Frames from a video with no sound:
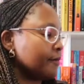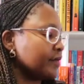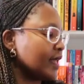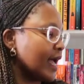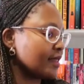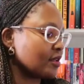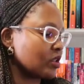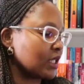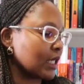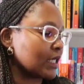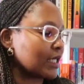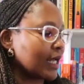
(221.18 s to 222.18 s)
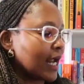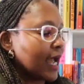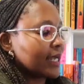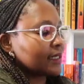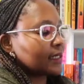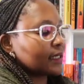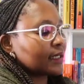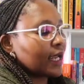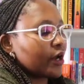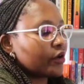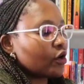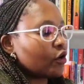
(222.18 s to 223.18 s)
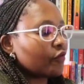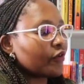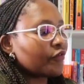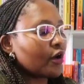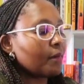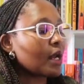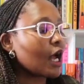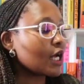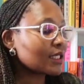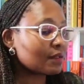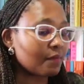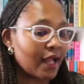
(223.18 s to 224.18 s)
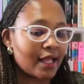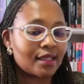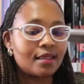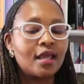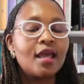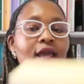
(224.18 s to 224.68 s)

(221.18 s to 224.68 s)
the other thing that I did carry over from last month